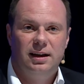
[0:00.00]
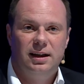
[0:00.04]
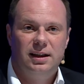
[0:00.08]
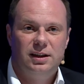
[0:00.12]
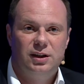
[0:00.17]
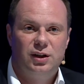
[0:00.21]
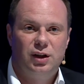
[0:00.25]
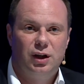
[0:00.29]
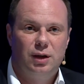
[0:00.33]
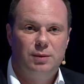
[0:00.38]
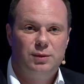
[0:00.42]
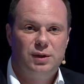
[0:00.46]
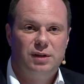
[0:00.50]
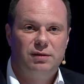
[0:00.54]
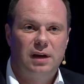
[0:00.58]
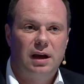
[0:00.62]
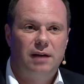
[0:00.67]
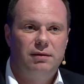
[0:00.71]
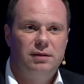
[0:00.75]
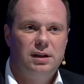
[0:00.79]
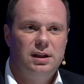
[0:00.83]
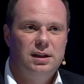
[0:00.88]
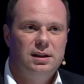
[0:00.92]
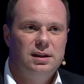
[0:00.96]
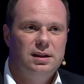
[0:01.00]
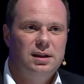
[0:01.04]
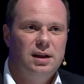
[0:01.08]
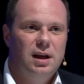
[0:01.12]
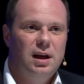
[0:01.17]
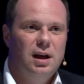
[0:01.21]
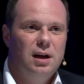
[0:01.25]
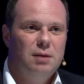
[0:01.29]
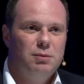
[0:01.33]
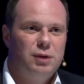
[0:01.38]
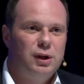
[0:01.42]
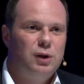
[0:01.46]
in terms of governance,
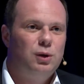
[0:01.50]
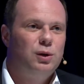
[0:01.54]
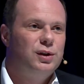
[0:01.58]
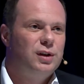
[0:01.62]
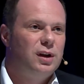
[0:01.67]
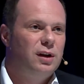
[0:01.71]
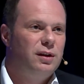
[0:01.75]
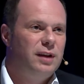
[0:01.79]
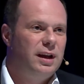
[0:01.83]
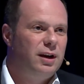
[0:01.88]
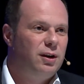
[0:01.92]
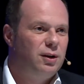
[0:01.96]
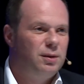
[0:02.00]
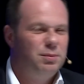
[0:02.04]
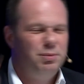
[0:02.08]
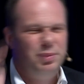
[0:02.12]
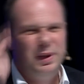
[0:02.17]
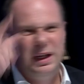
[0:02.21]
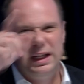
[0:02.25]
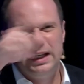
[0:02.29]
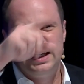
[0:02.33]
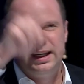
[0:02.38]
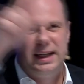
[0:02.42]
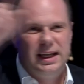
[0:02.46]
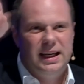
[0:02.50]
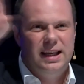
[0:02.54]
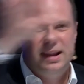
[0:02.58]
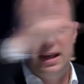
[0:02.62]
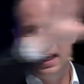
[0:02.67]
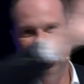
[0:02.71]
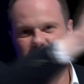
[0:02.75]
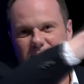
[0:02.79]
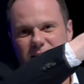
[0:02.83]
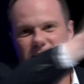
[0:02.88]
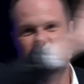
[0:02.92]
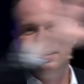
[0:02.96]
but also their ability
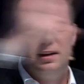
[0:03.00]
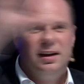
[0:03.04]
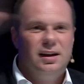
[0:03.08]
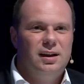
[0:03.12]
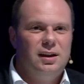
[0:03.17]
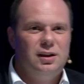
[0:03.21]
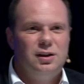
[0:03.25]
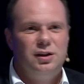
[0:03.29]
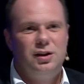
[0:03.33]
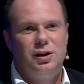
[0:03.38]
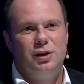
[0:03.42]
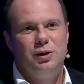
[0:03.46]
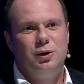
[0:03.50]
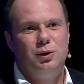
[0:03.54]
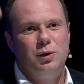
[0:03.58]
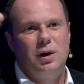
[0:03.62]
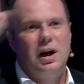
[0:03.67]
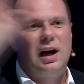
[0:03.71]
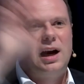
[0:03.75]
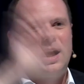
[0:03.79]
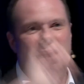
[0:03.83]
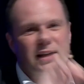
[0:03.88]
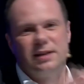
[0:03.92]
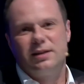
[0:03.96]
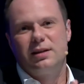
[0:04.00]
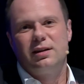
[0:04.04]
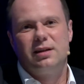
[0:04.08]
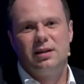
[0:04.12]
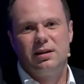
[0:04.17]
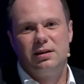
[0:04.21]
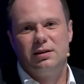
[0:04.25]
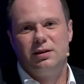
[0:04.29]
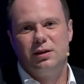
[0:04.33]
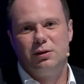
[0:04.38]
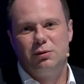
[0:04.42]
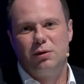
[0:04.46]
then to ask
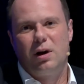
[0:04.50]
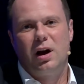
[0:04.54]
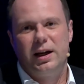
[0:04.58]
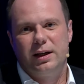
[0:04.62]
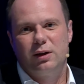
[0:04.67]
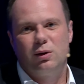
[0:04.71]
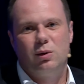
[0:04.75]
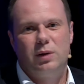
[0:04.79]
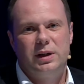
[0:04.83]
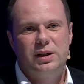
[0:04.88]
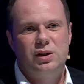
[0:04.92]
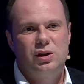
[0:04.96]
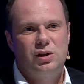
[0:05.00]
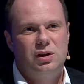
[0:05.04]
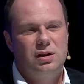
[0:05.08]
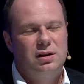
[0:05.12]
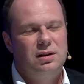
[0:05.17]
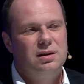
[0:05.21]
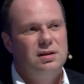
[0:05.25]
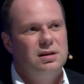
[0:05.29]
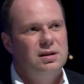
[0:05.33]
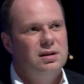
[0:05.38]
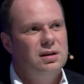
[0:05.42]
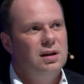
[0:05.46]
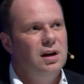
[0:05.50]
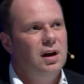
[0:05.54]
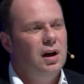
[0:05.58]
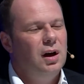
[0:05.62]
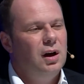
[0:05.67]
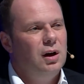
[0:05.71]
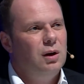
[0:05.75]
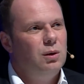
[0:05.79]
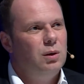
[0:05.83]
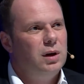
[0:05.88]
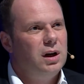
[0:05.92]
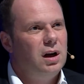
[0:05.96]
the right questions.
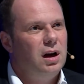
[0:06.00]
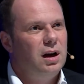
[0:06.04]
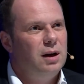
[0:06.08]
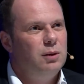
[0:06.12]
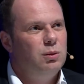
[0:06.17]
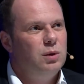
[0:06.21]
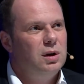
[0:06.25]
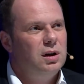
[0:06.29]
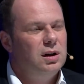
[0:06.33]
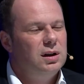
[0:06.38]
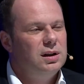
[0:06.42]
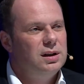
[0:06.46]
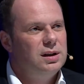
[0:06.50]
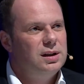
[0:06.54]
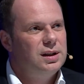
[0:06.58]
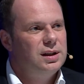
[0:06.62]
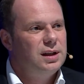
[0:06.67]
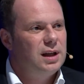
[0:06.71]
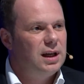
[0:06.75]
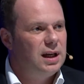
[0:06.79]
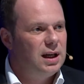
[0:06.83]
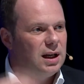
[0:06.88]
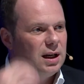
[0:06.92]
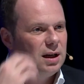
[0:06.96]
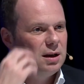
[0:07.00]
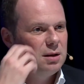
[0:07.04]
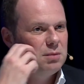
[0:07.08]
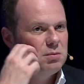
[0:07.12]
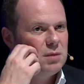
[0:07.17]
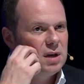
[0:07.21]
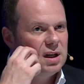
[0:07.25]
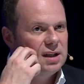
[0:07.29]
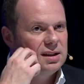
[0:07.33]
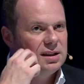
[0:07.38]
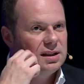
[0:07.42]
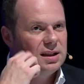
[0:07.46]
When I was
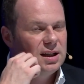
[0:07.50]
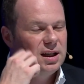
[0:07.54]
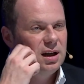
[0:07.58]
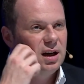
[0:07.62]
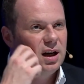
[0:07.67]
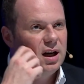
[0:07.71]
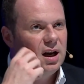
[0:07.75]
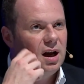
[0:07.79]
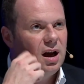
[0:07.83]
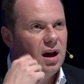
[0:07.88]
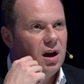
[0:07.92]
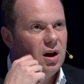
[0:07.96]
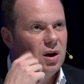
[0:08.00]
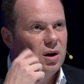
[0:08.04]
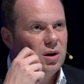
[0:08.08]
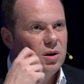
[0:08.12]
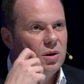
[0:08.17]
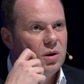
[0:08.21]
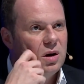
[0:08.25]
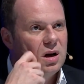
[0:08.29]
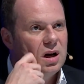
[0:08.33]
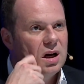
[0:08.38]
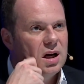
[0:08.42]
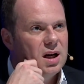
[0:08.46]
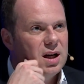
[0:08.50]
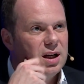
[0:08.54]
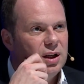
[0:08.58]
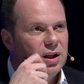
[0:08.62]
a CIO,